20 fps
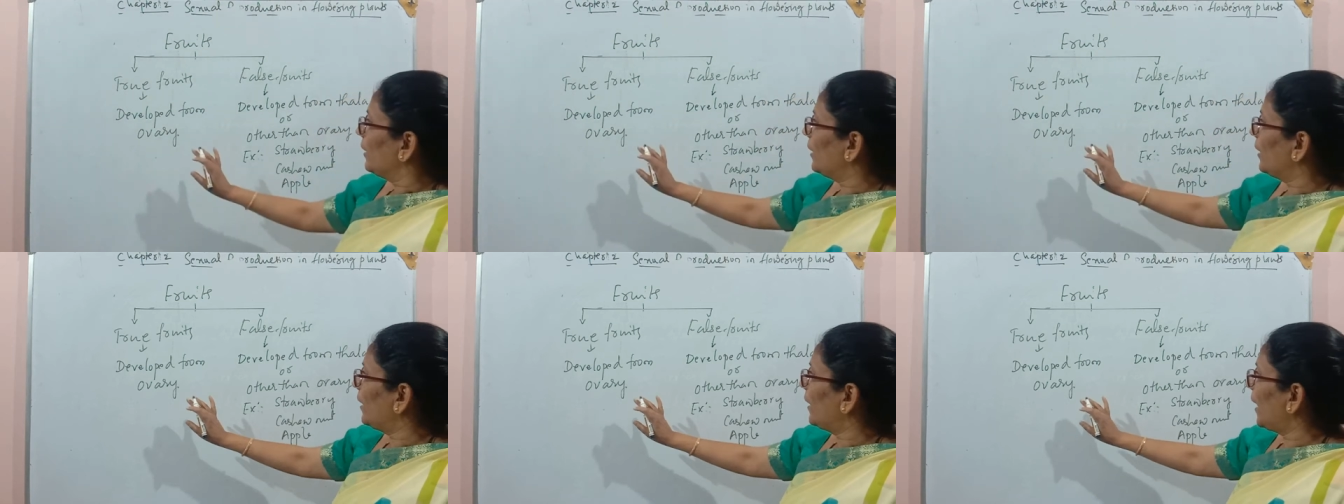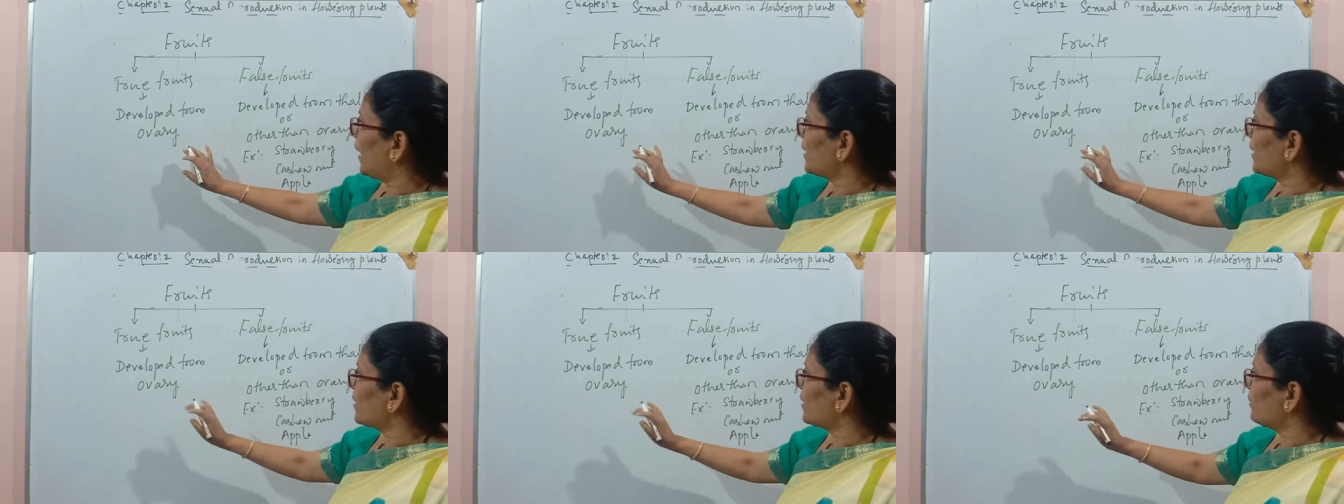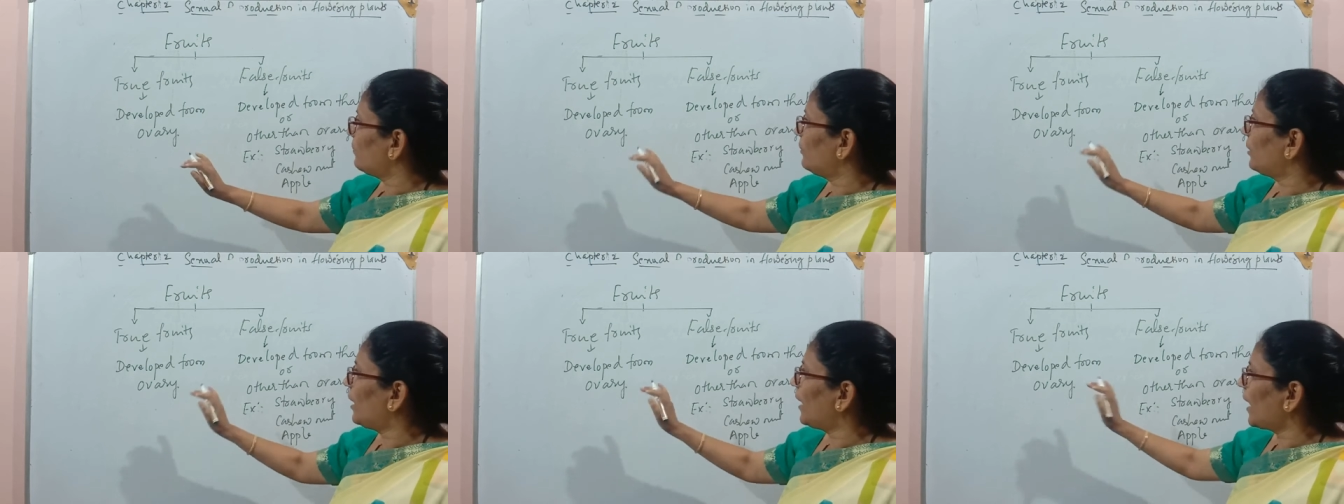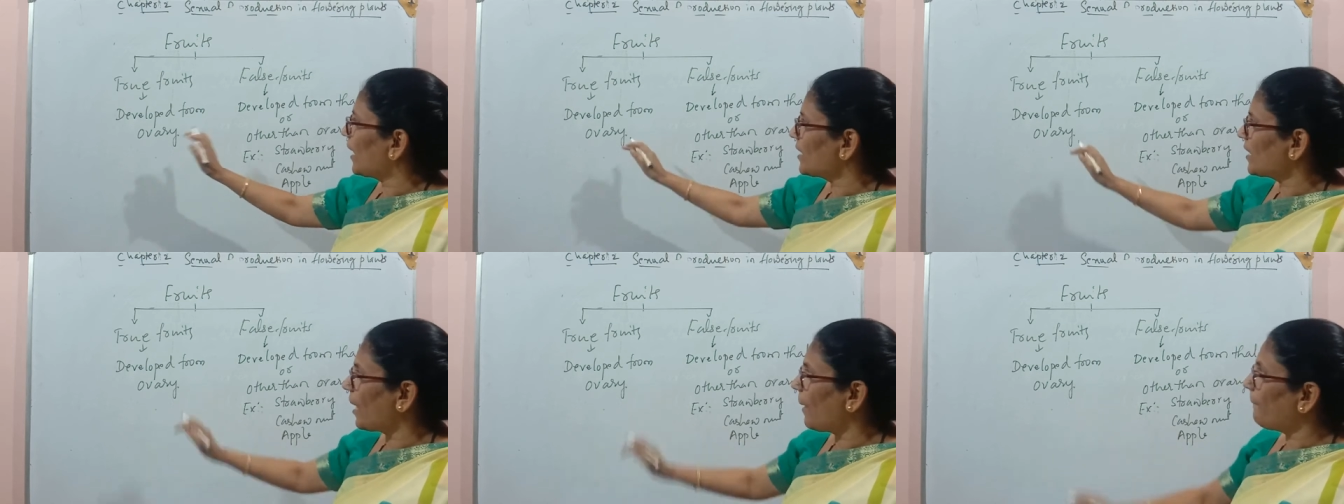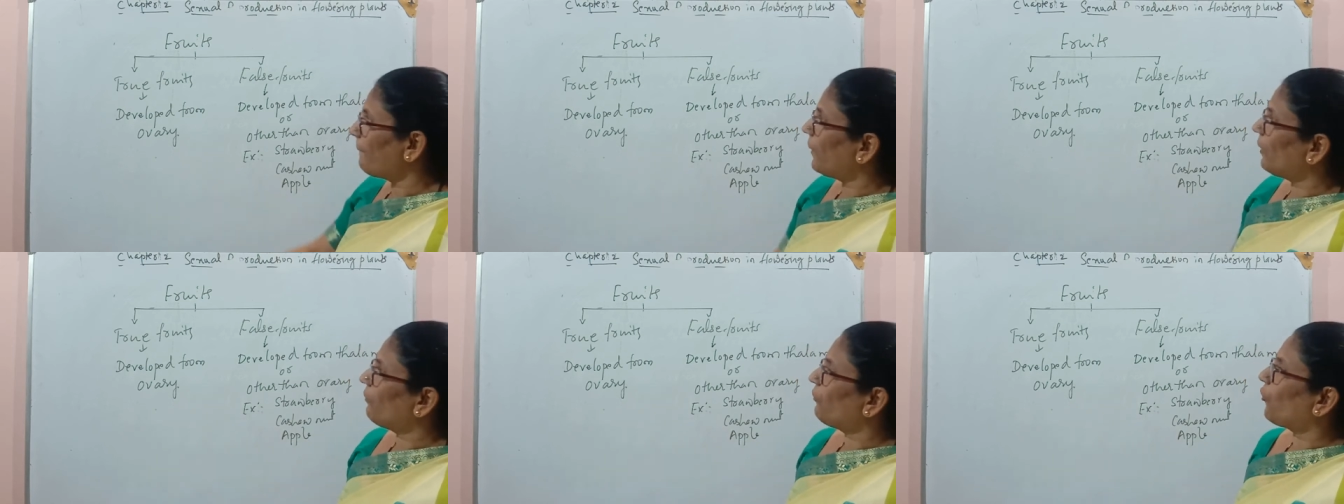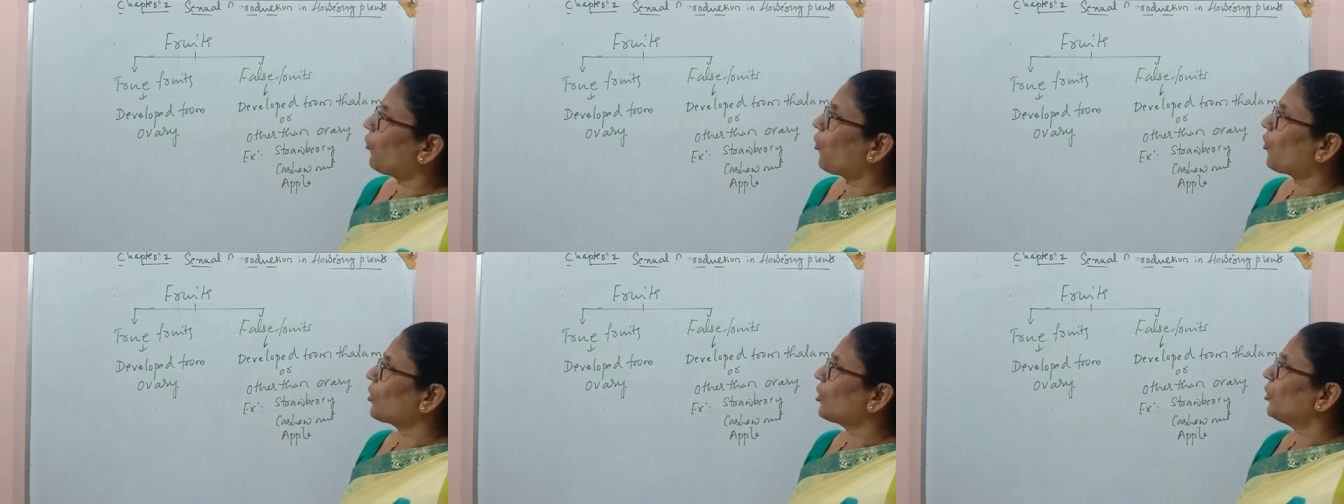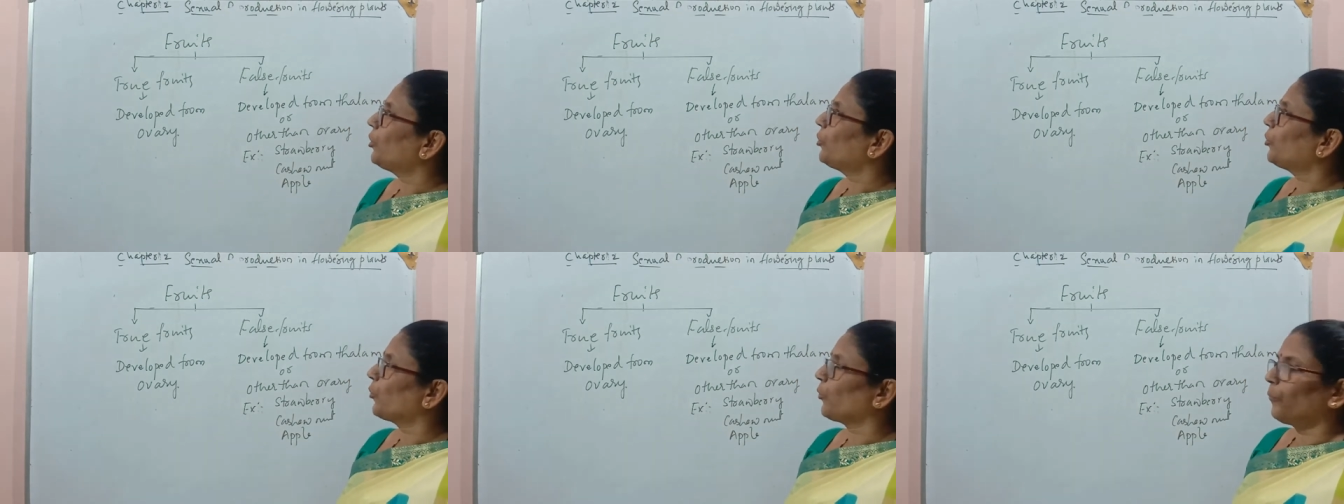the example
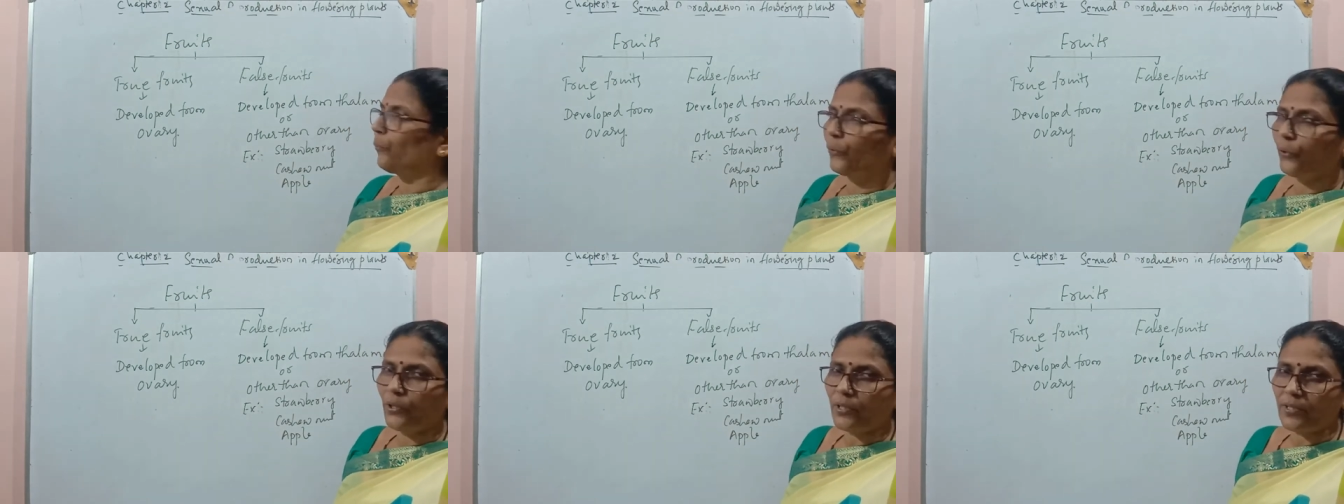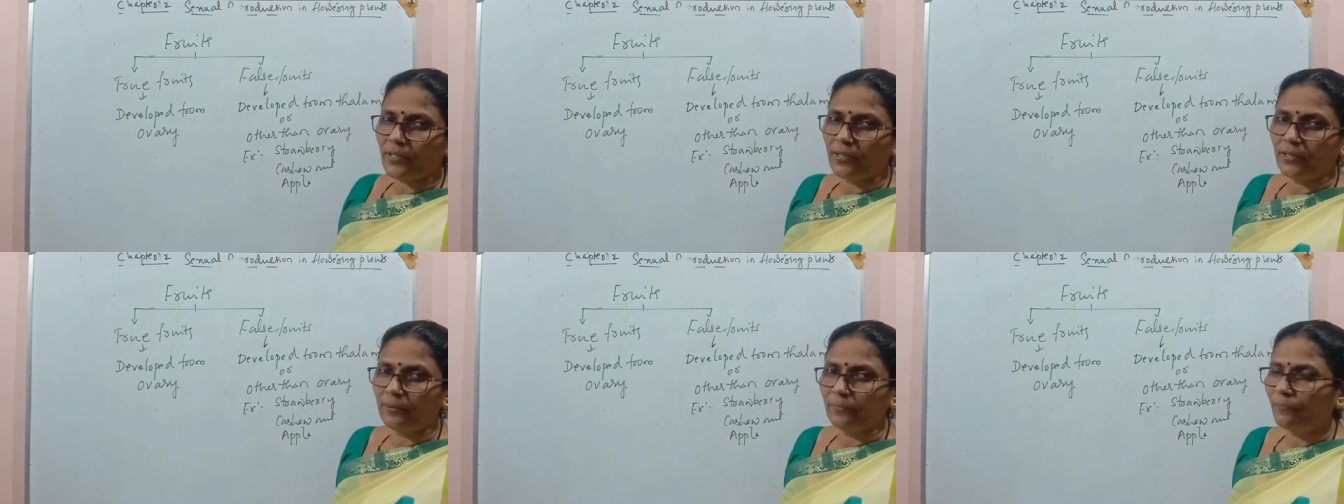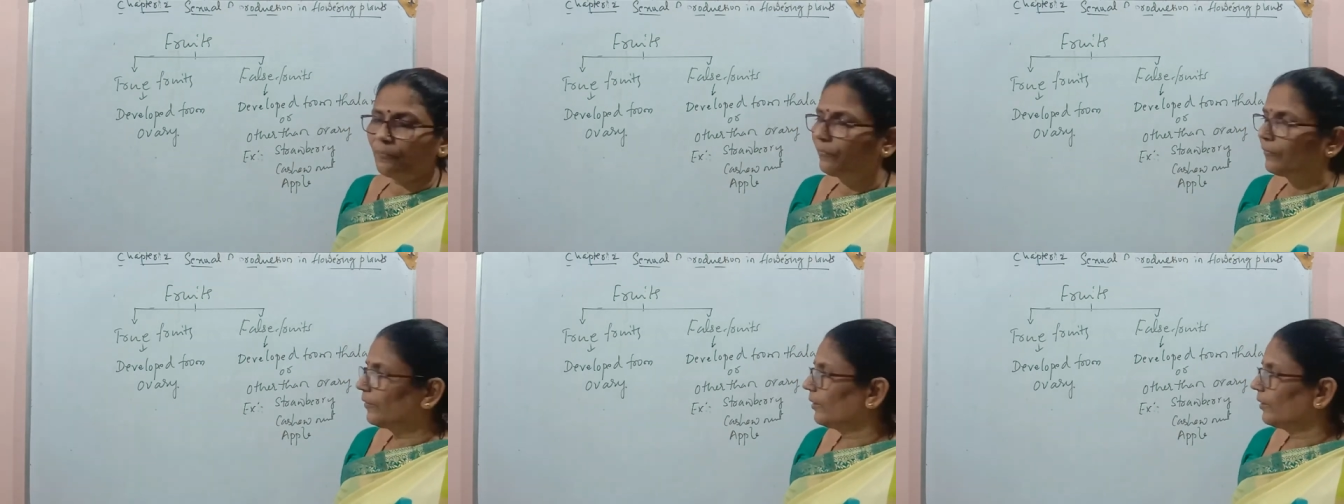for true fruits,